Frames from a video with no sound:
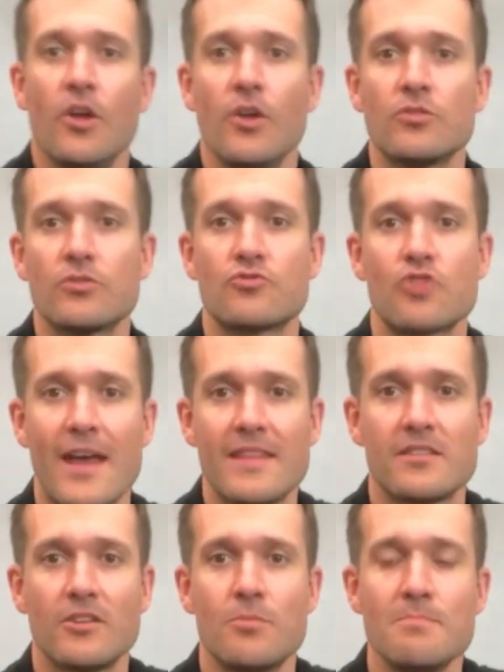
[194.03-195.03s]
So try
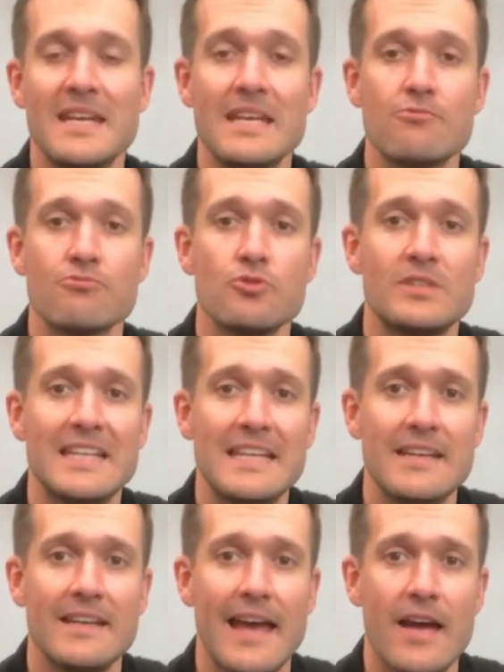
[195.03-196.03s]
this little mini
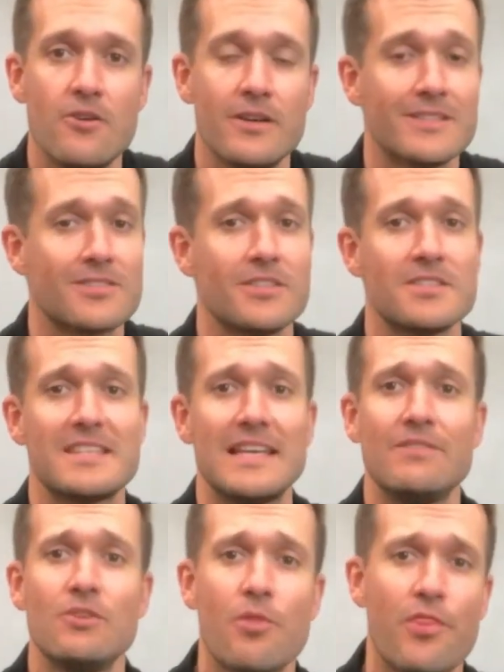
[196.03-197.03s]
routine out. It's gonna
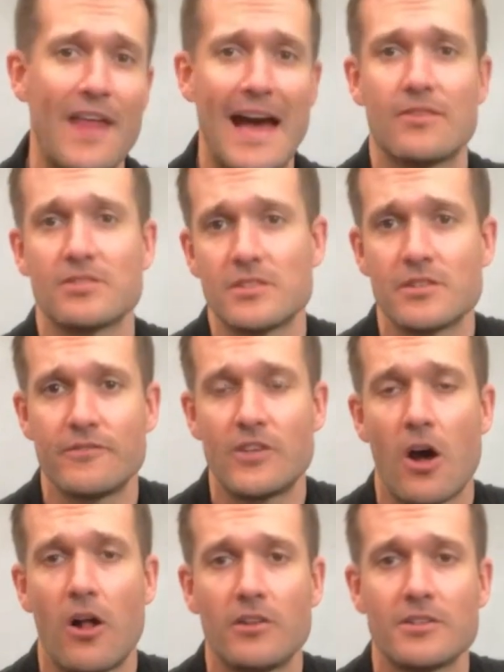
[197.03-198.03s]
save you thousands of
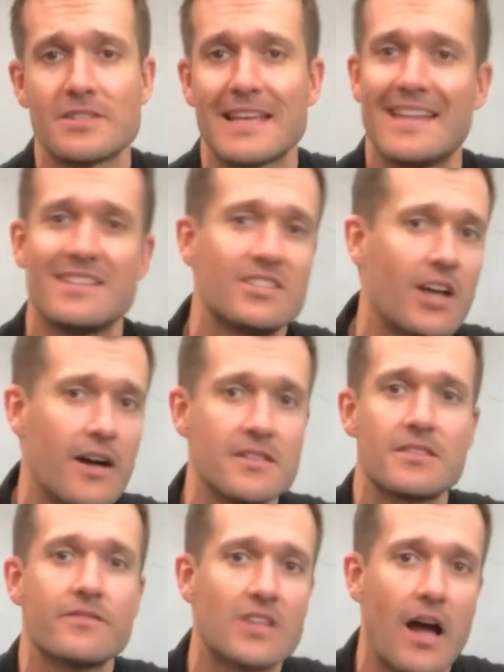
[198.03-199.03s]
dollars and
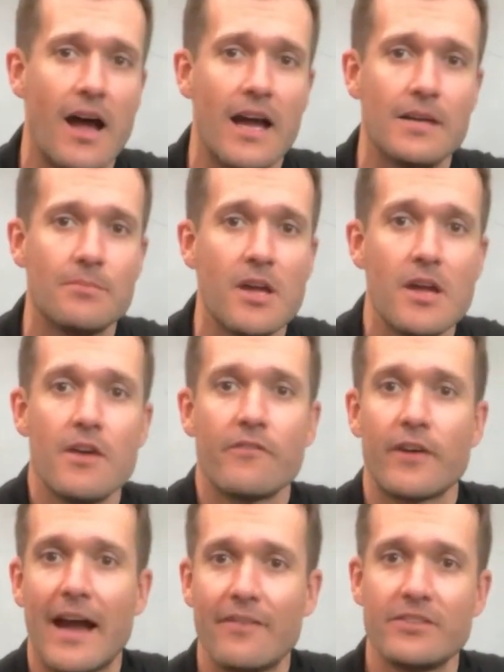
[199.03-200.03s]
tons of time
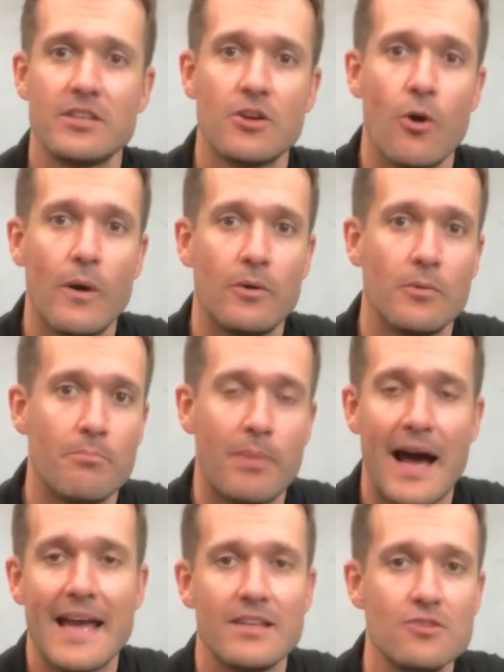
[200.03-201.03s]
for having to go out and
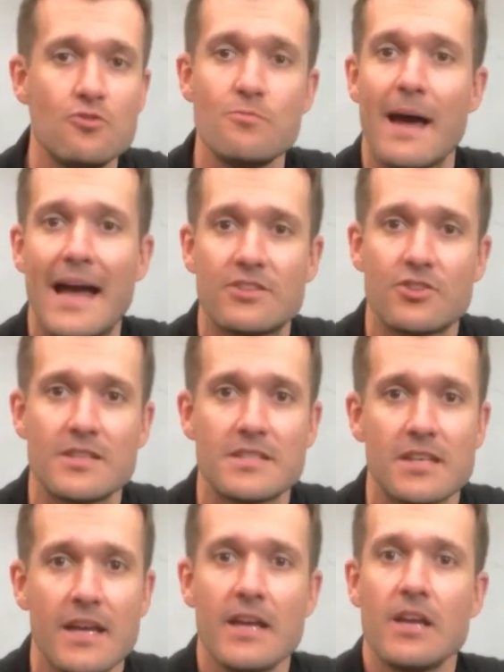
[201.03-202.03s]
buy a new mattress.